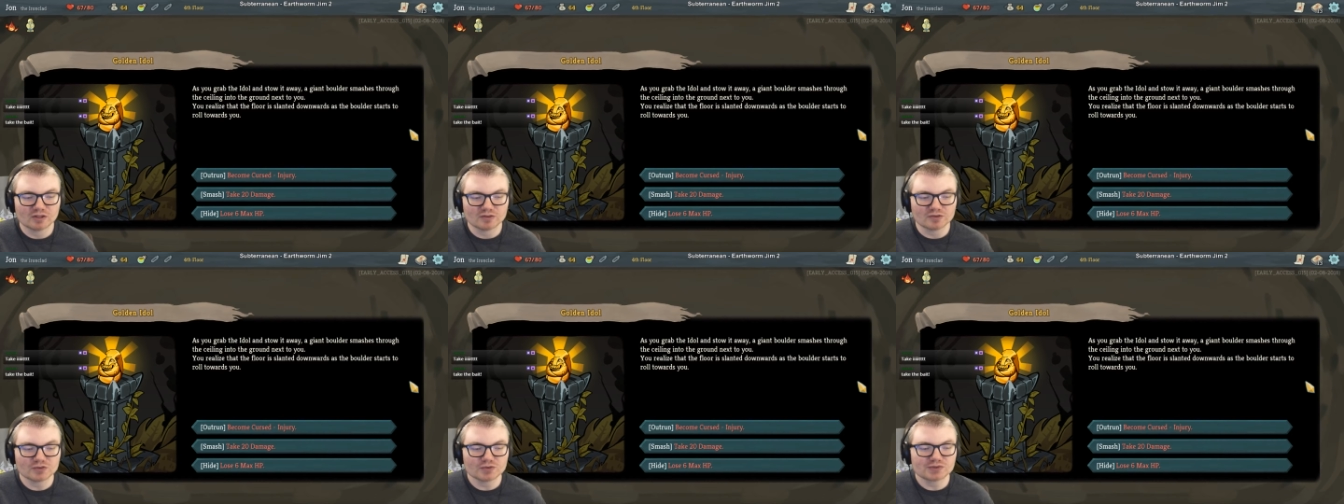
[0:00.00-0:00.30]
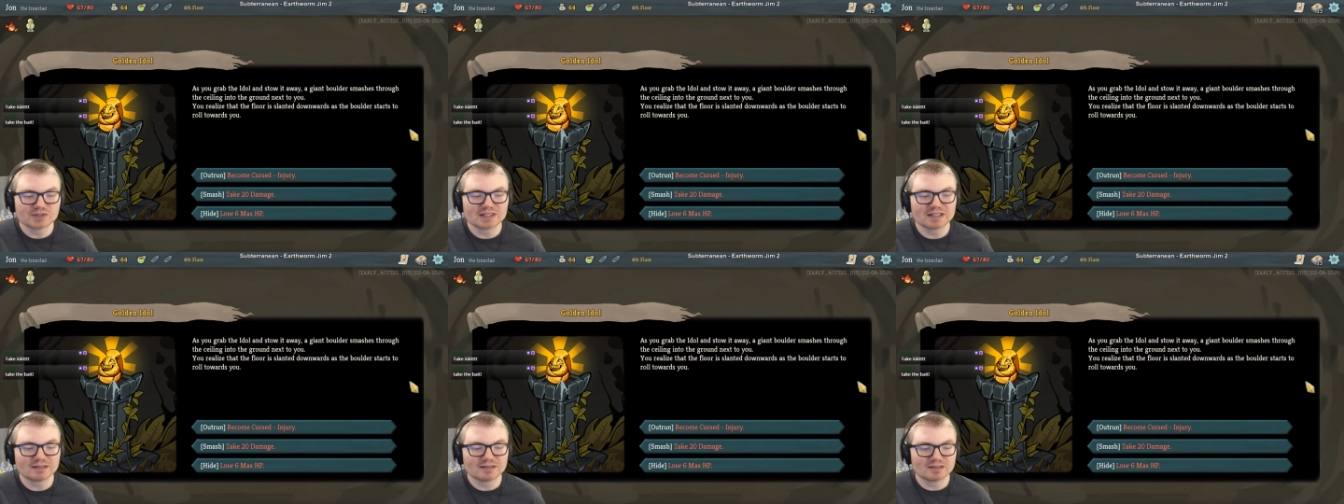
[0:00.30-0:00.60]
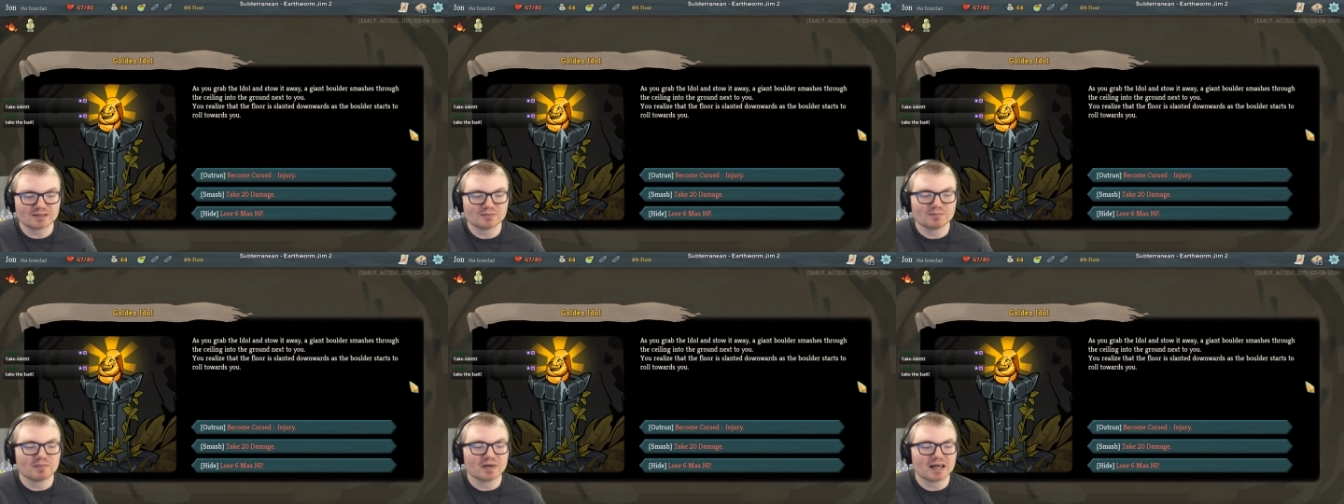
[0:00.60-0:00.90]
Lose
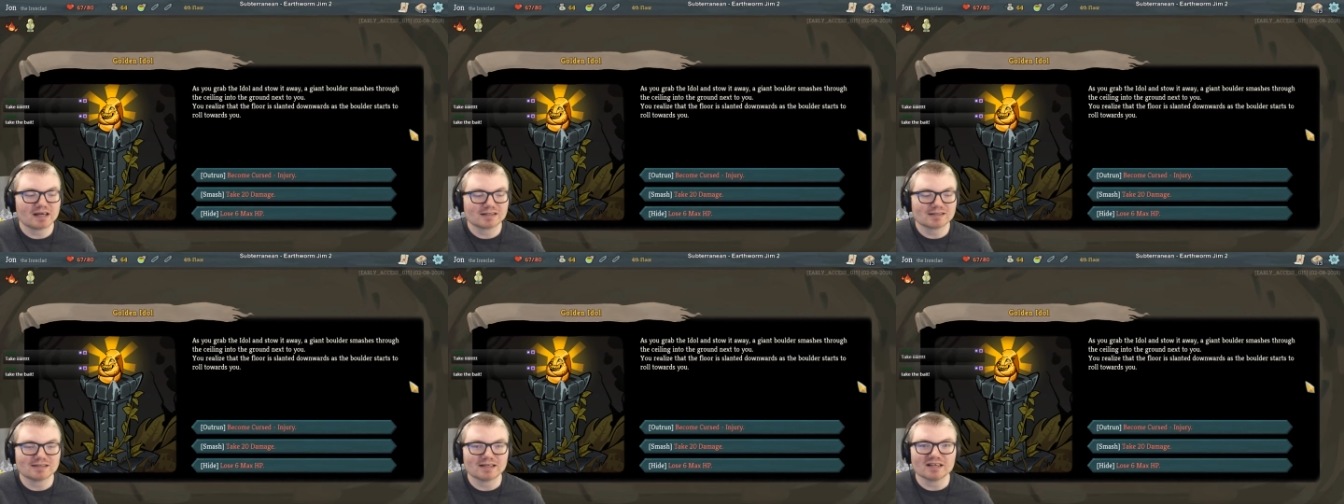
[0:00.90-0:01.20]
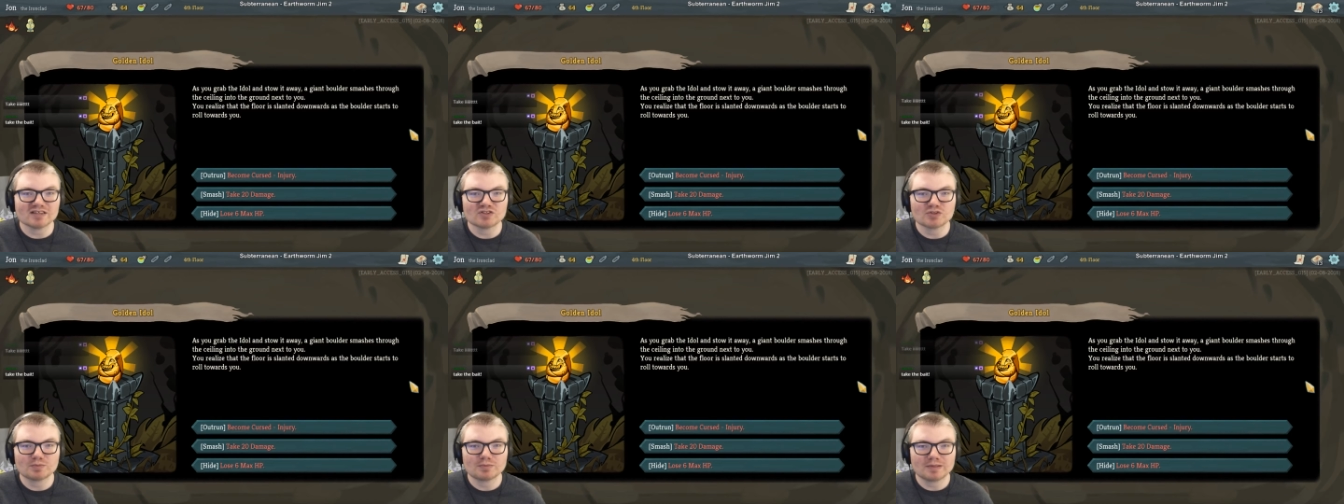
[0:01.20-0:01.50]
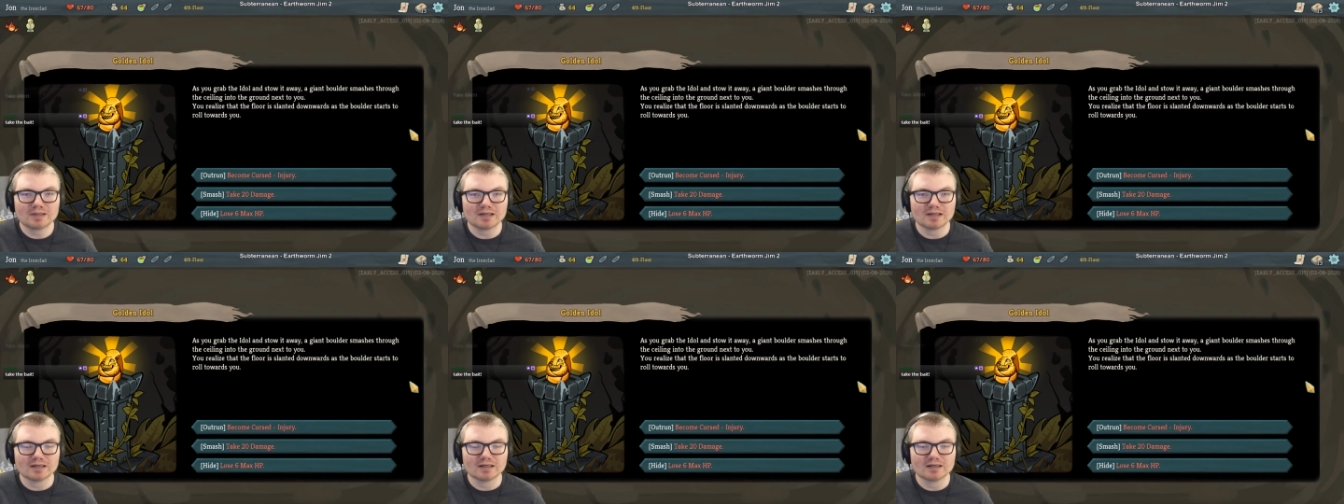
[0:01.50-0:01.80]
6 max
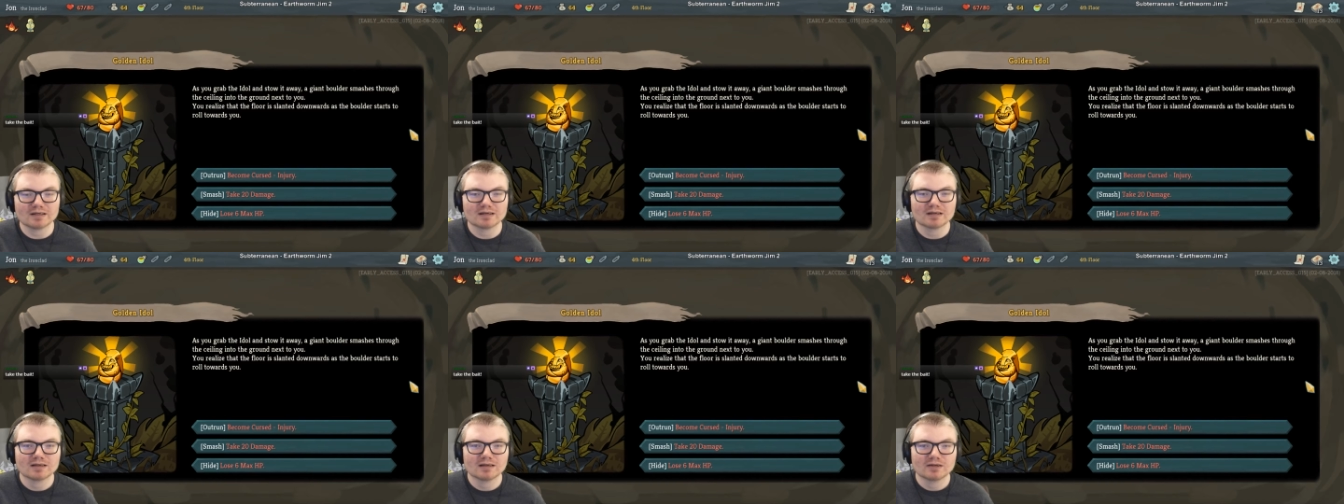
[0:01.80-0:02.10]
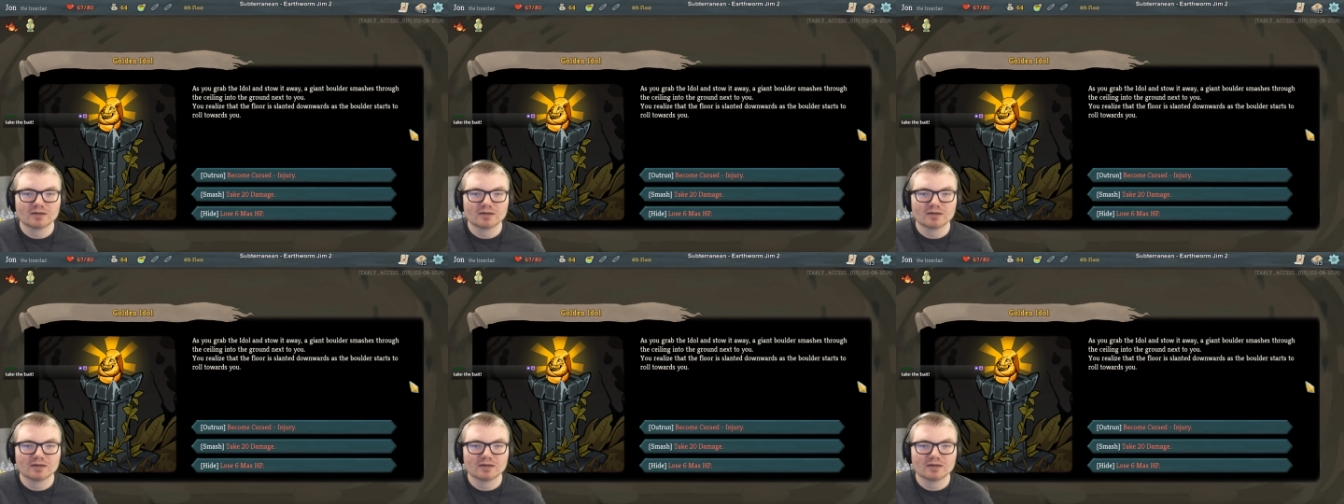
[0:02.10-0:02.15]
HP.